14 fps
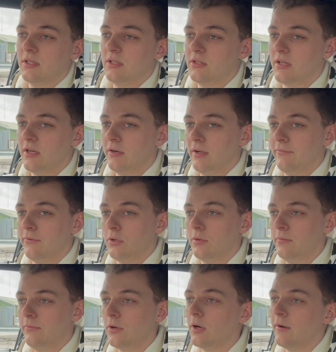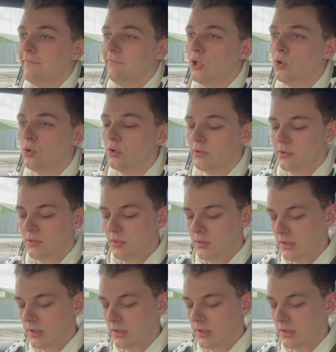interior for, for a Ford,